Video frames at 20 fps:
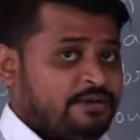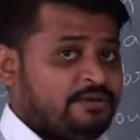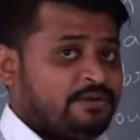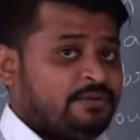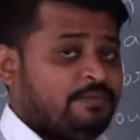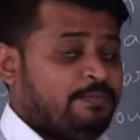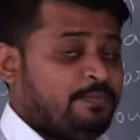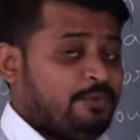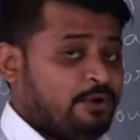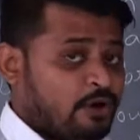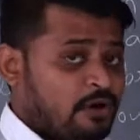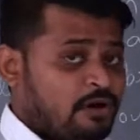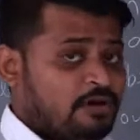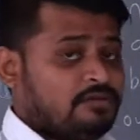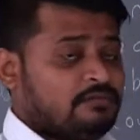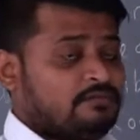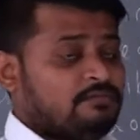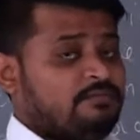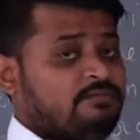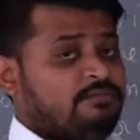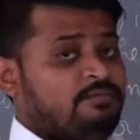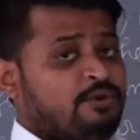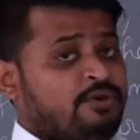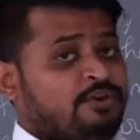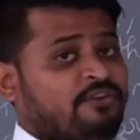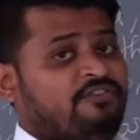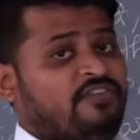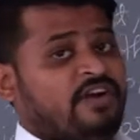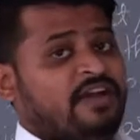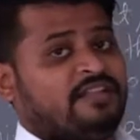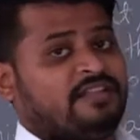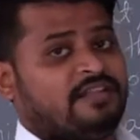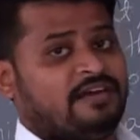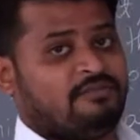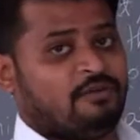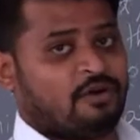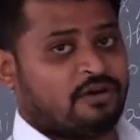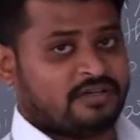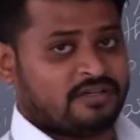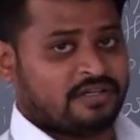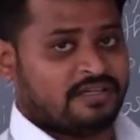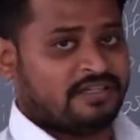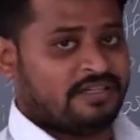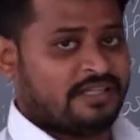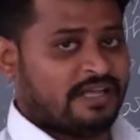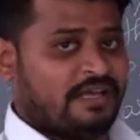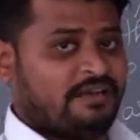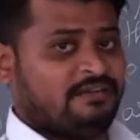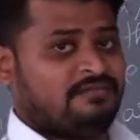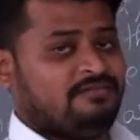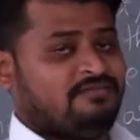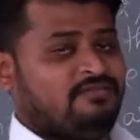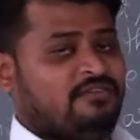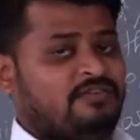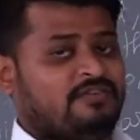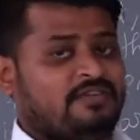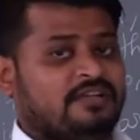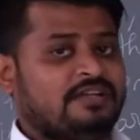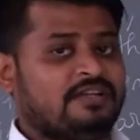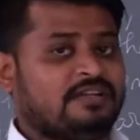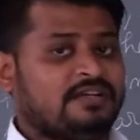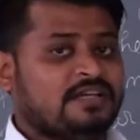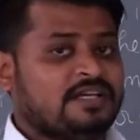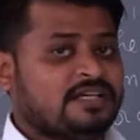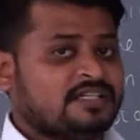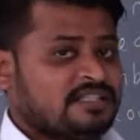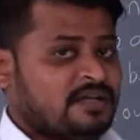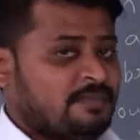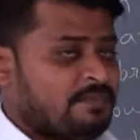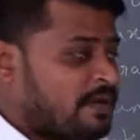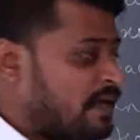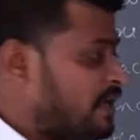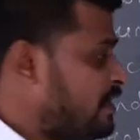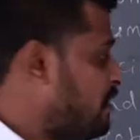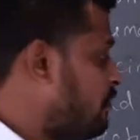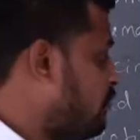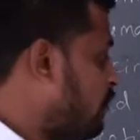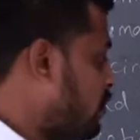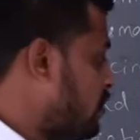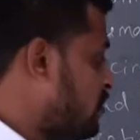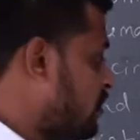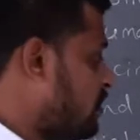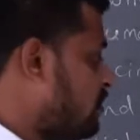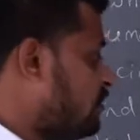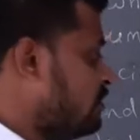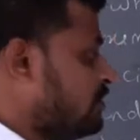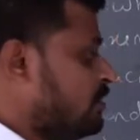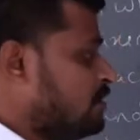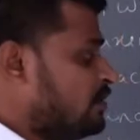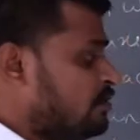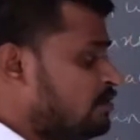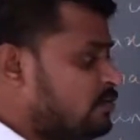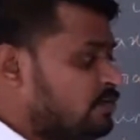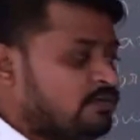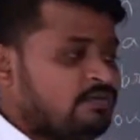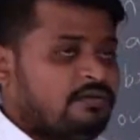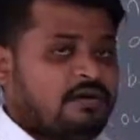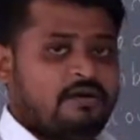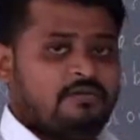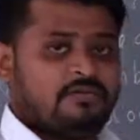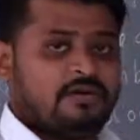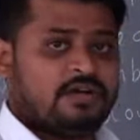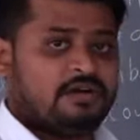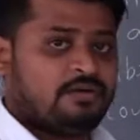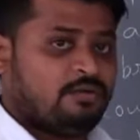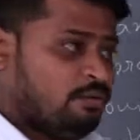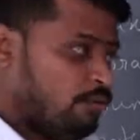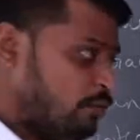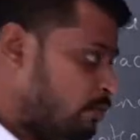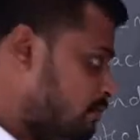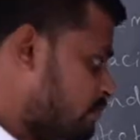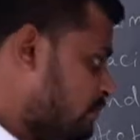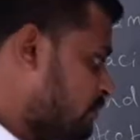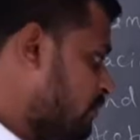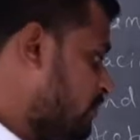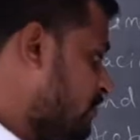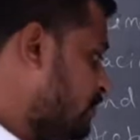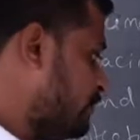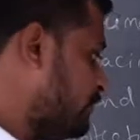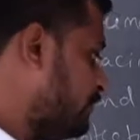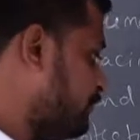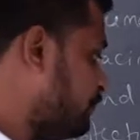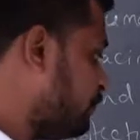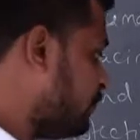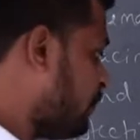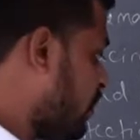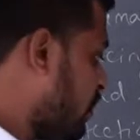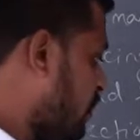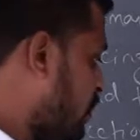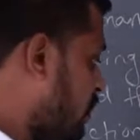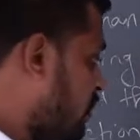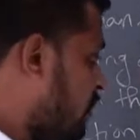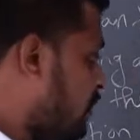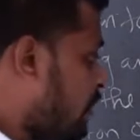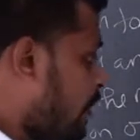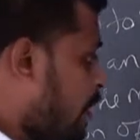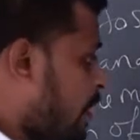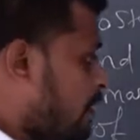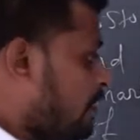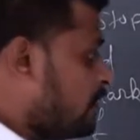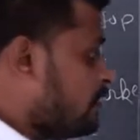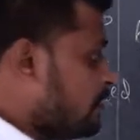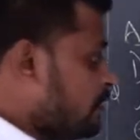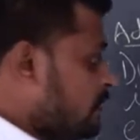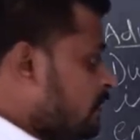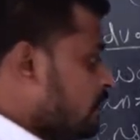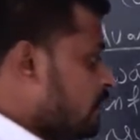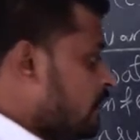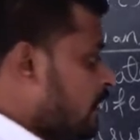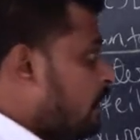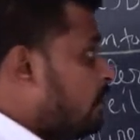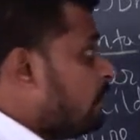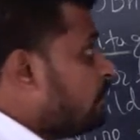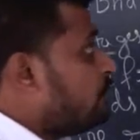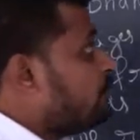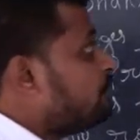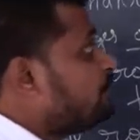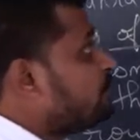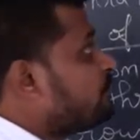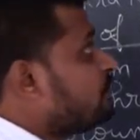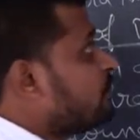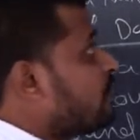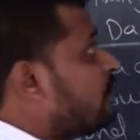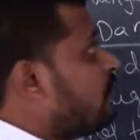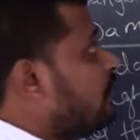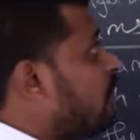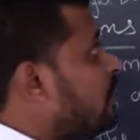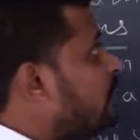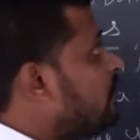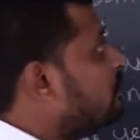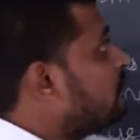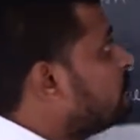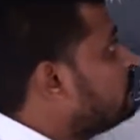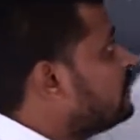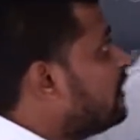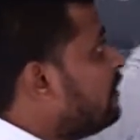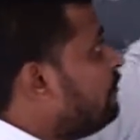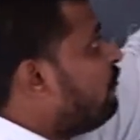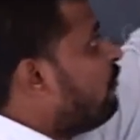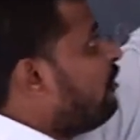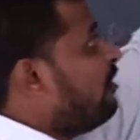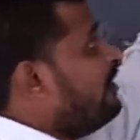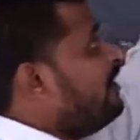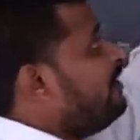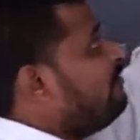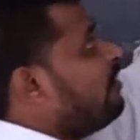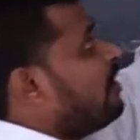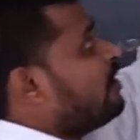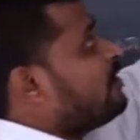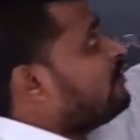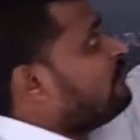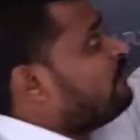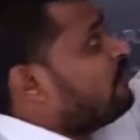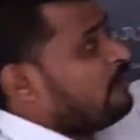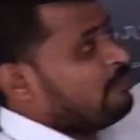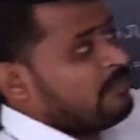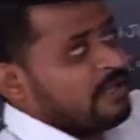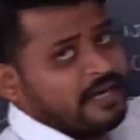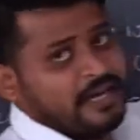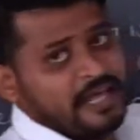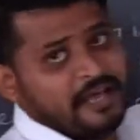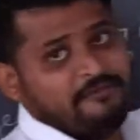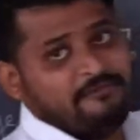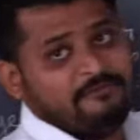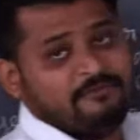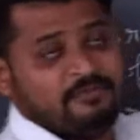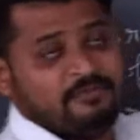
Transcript: to purify the water, then we will supply the water to our homes. Now third, the falling water from the dam,